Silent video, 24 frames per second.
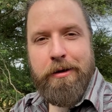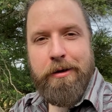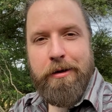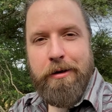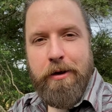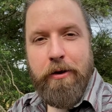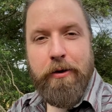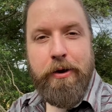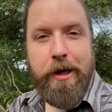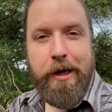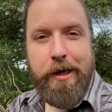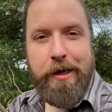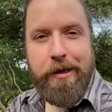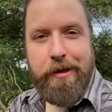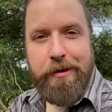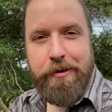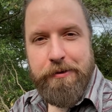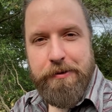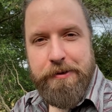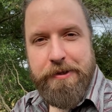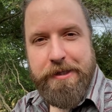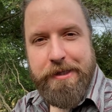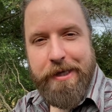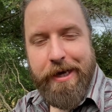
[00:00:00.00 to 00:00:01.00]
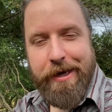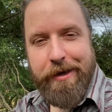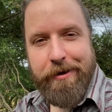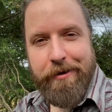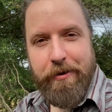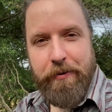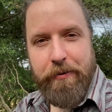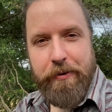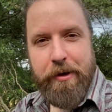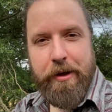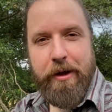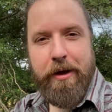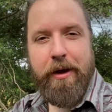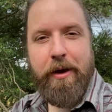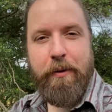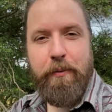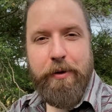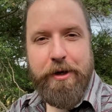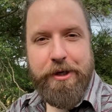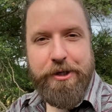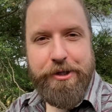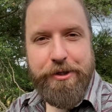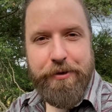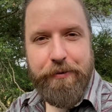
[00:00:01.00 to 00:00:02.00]
Okay, a little side note. I
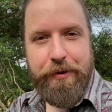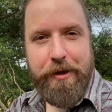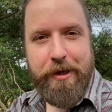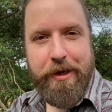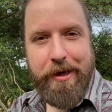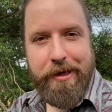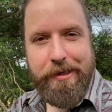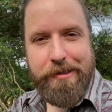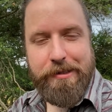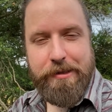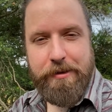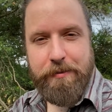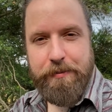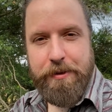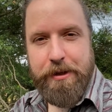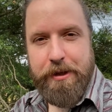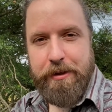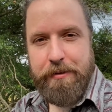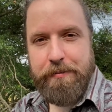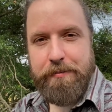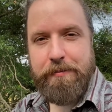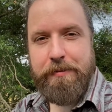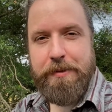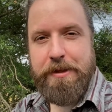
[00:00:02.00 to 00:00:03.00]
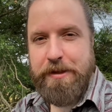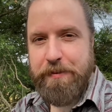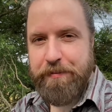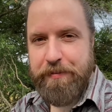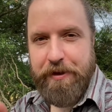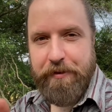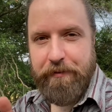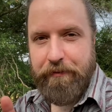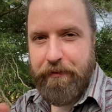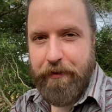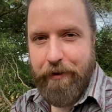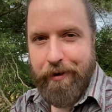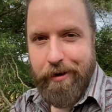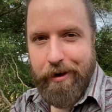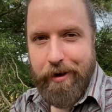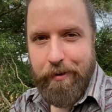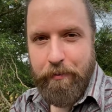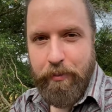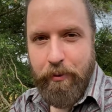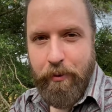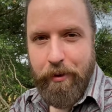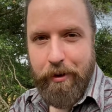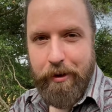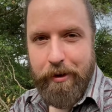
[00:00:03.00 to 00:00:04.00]
want to show you guys something very
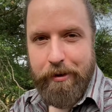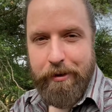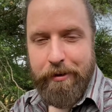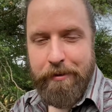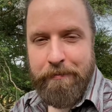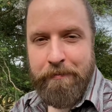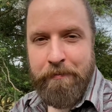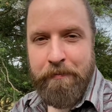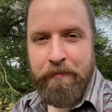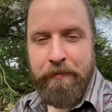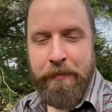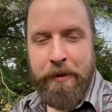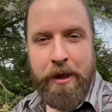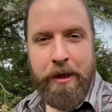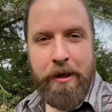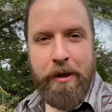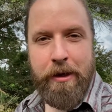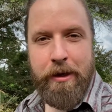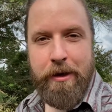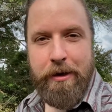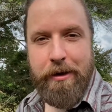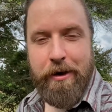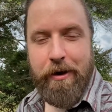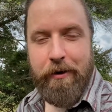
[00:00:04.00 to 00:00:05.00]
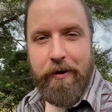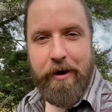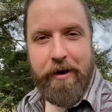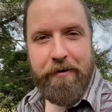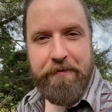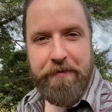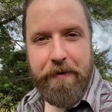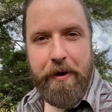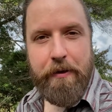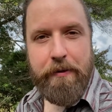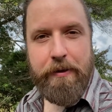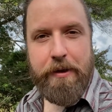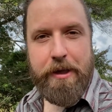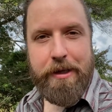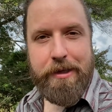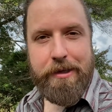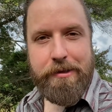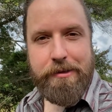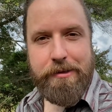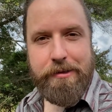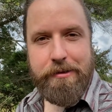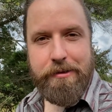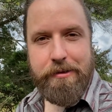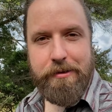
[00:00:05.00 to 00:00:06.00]
important. Now, I found
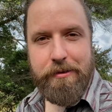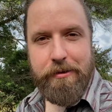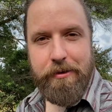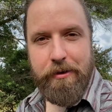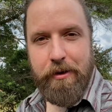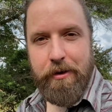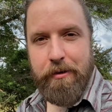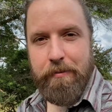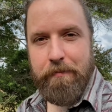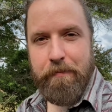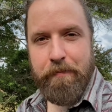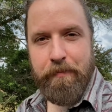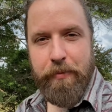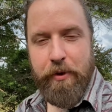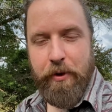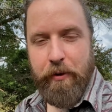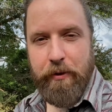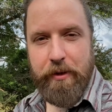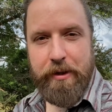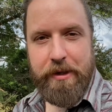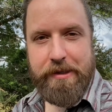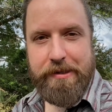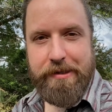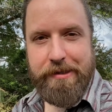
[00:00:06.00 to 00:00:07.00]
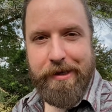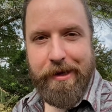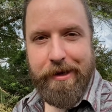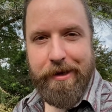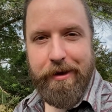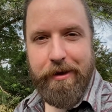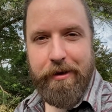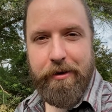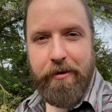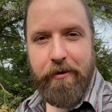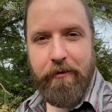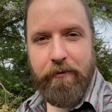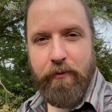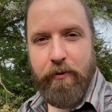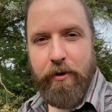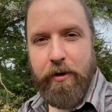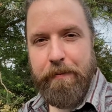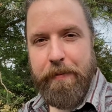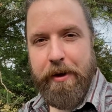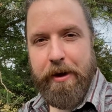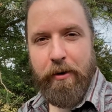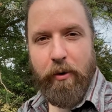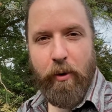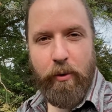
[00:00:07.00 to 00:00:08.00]
this on the side of one of
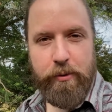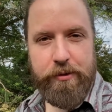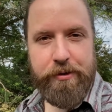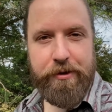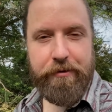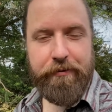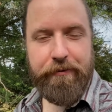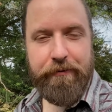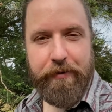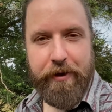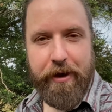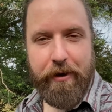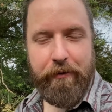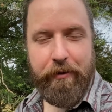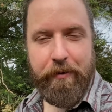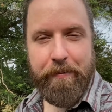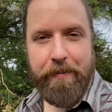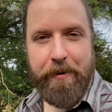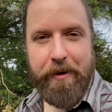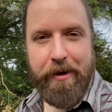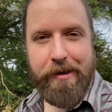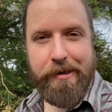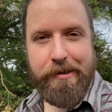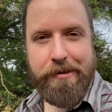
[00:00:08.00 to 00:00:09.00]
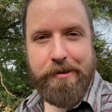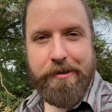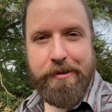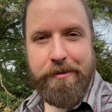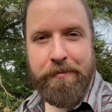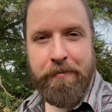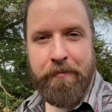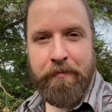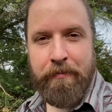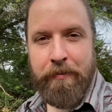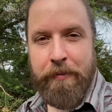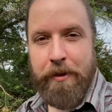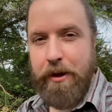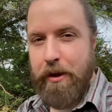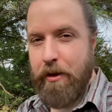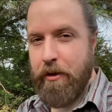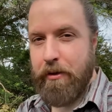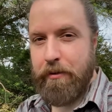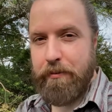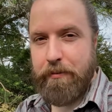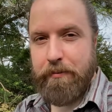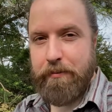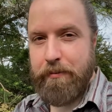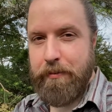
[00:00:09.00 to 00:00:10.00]
my older flower pots.
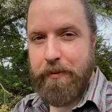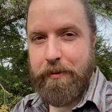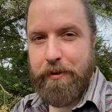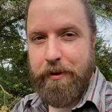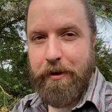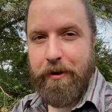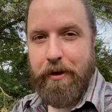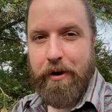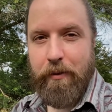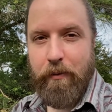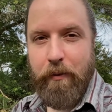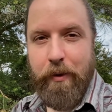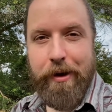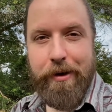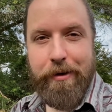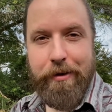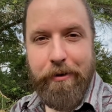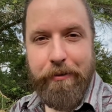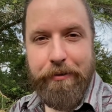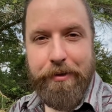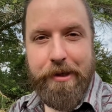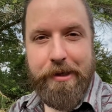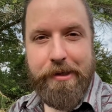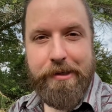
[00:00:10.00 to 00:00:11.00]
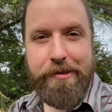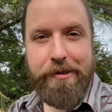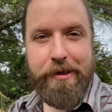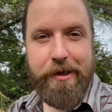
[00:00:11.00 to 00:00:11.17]
Now, you're going to want to know this in